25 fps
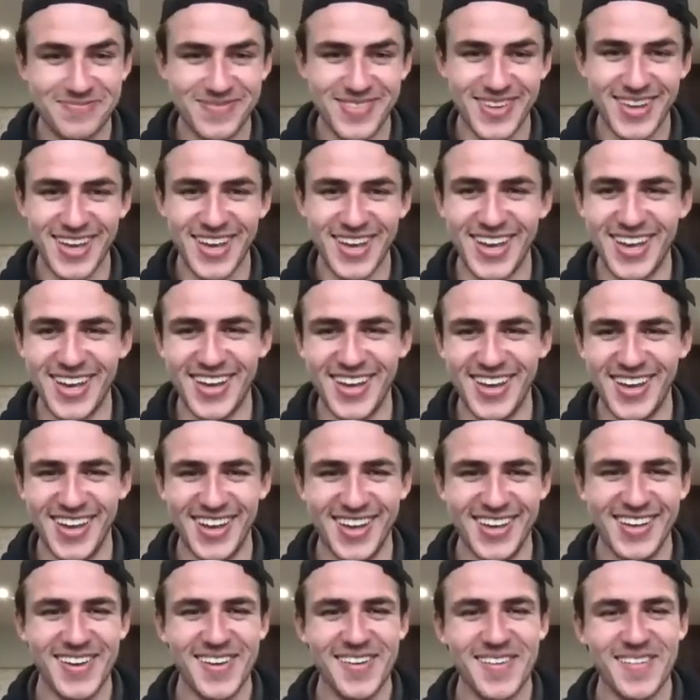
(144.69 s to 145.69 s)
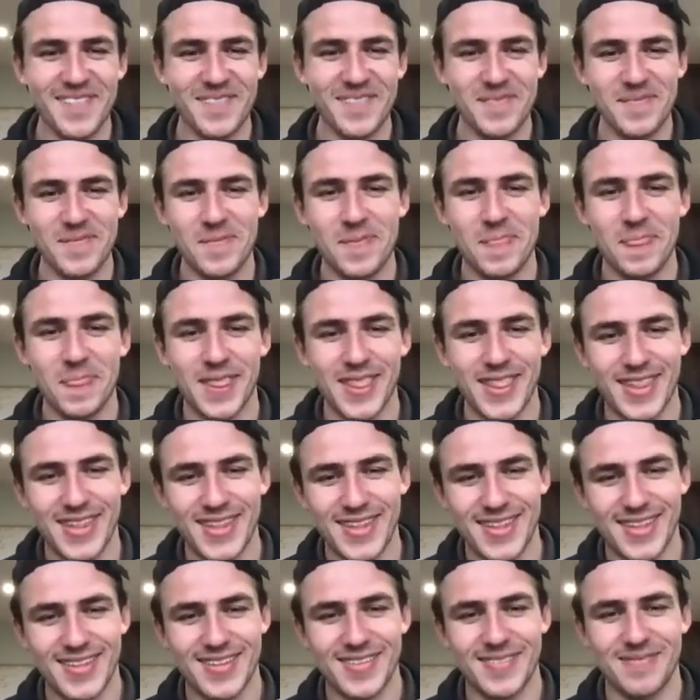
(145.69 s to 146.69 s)
I remember when
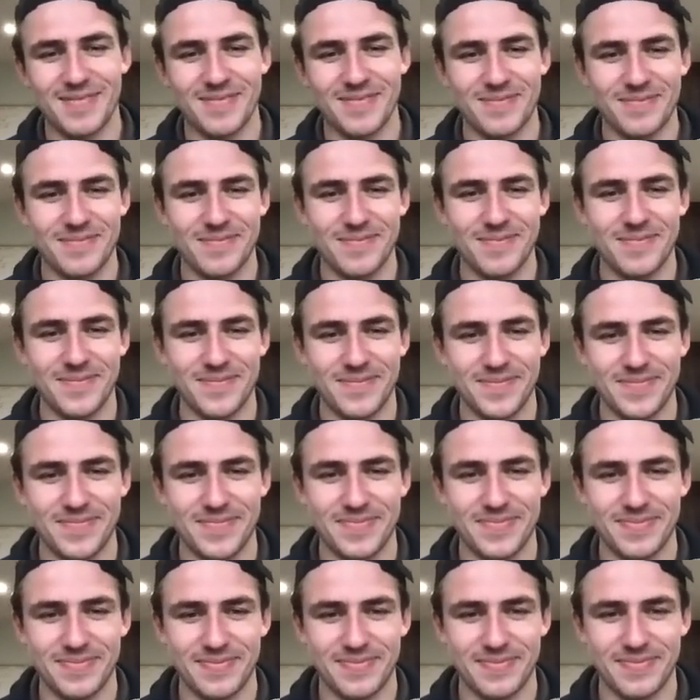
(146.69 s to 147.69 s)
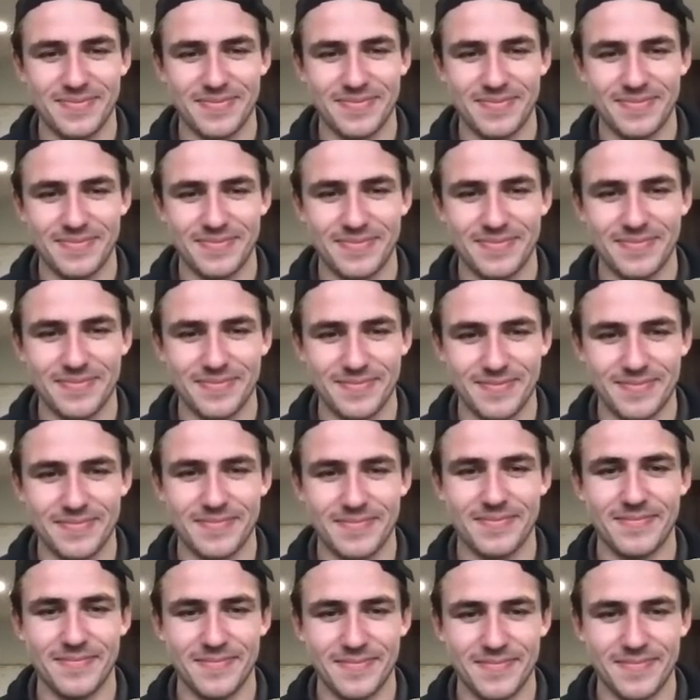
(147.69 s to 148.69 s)
before we actually started me being your client
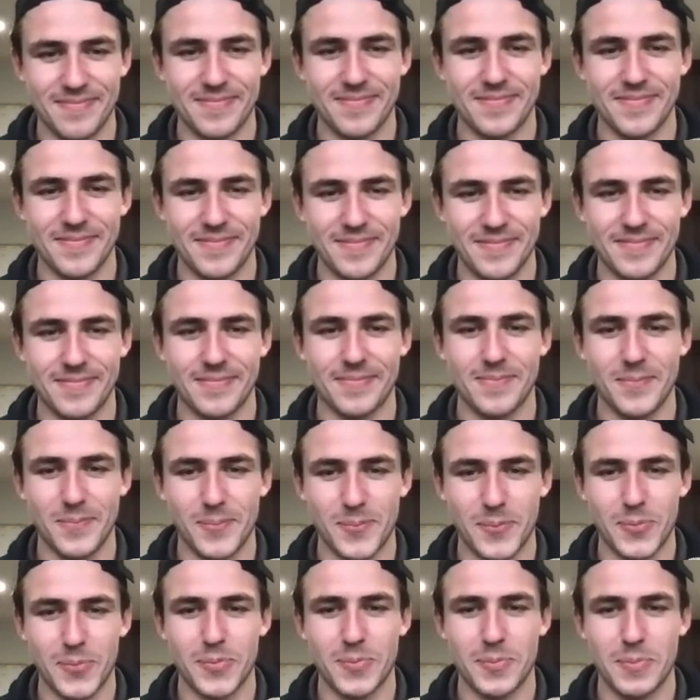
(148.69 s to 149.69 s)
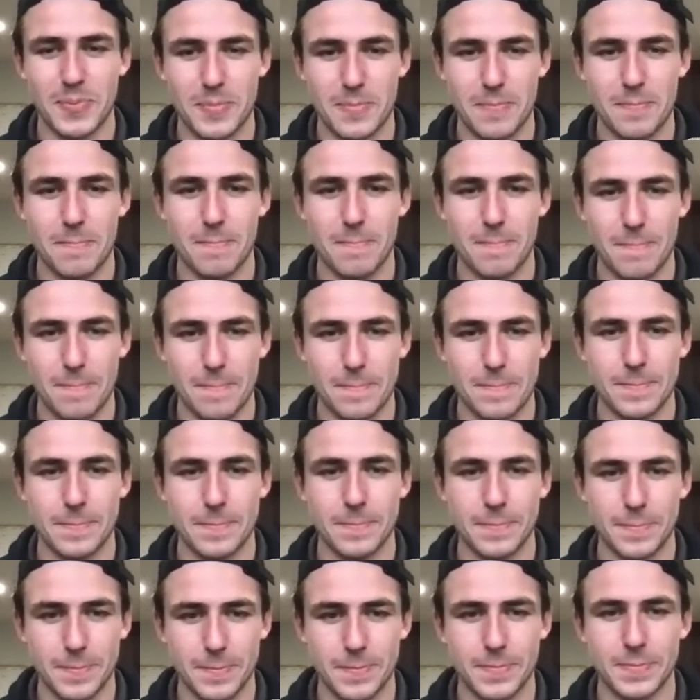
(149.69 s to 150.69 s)
in personal training, online coaching, should I
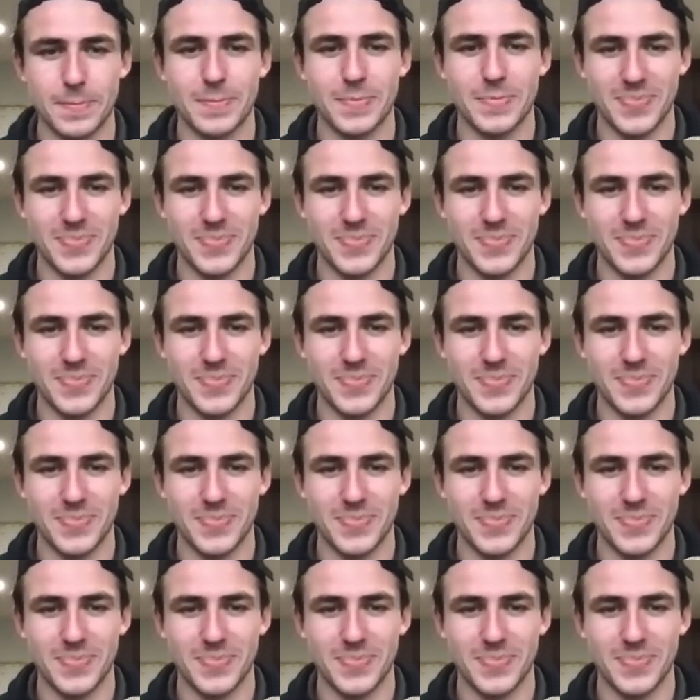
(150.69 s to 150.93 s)
say?